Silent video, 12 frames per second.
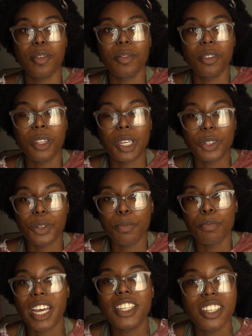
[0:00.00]
little
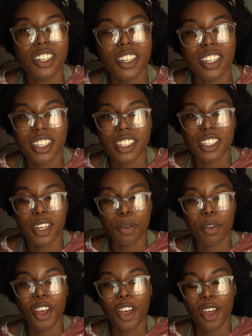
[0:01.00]
messages and
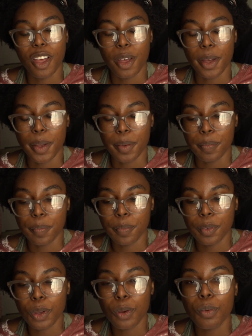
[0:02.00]
um,
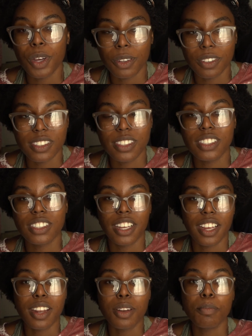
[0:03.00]
quotes
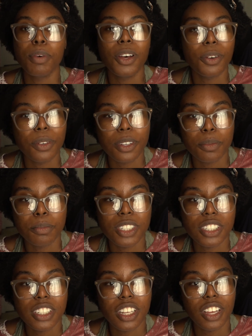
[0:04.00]
and
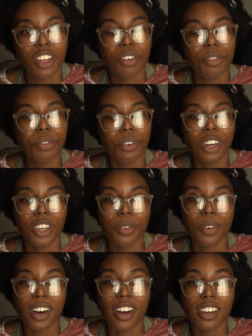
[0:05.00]
poems for you
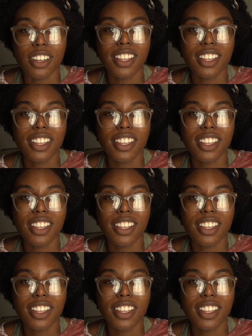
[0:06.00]
all